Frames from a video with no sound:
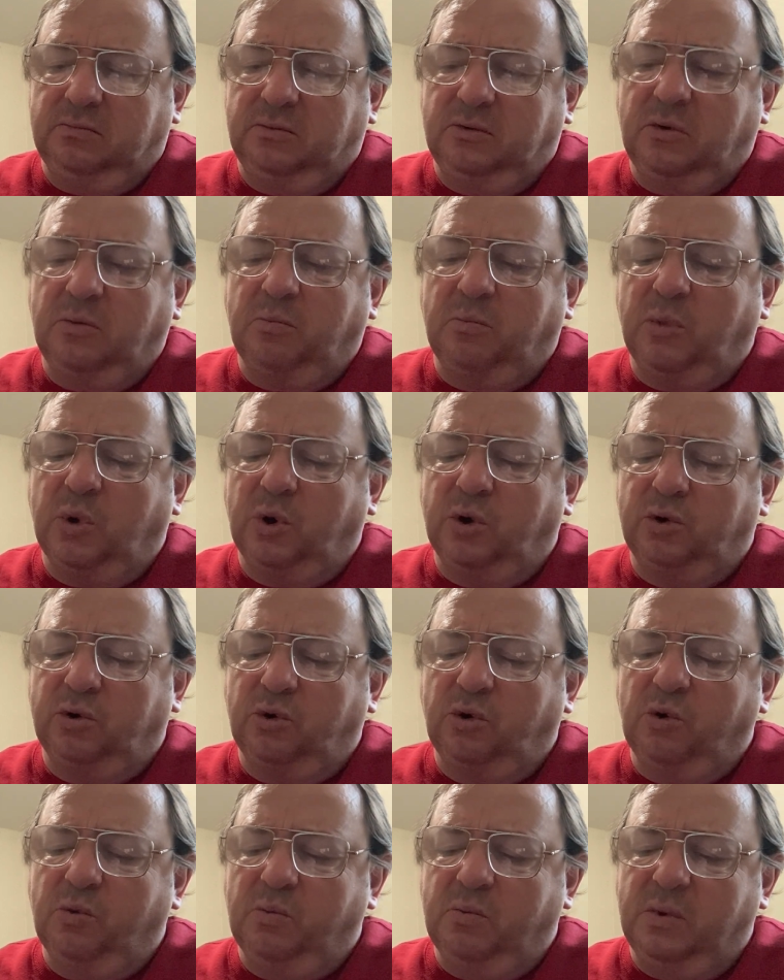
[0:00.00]
more
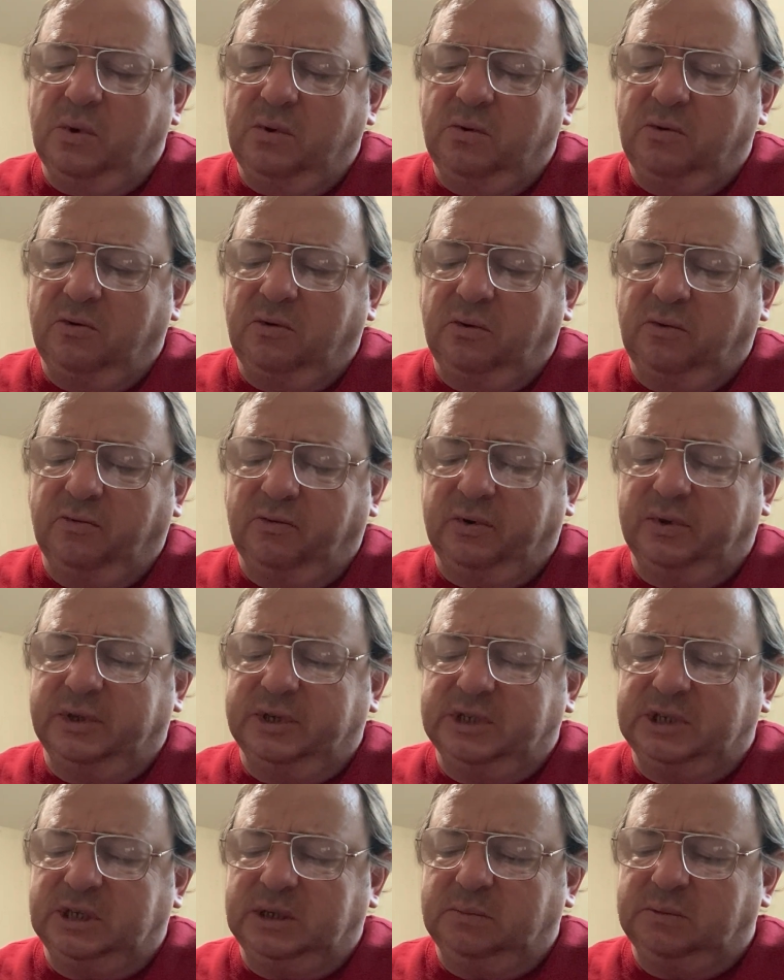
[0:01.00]
room for the
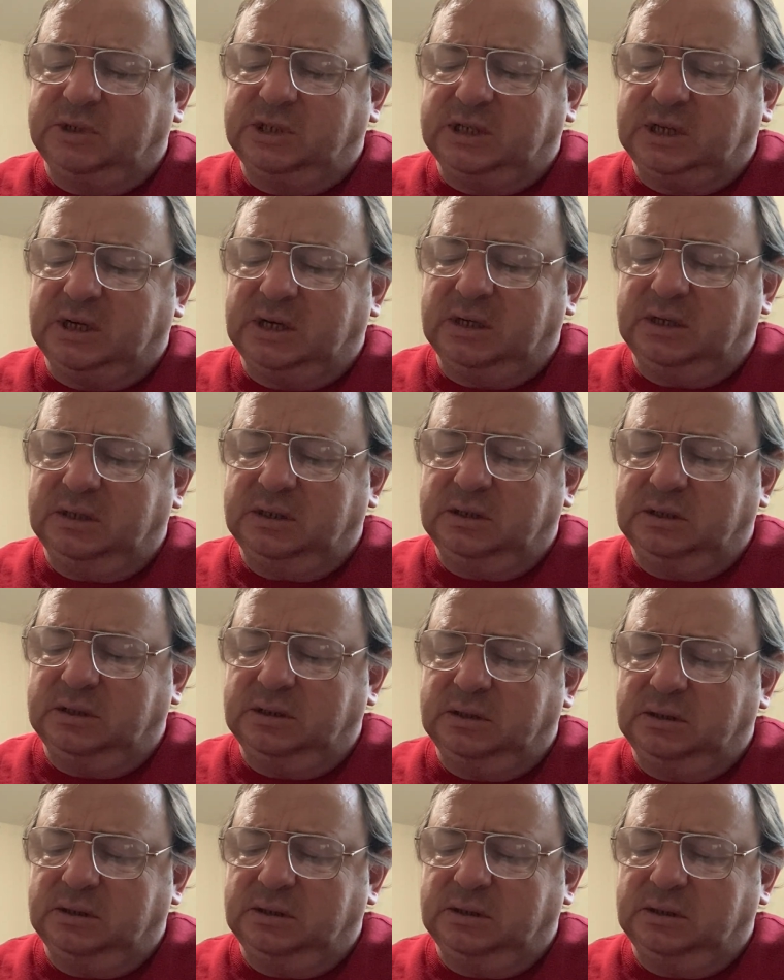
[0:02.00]
same size,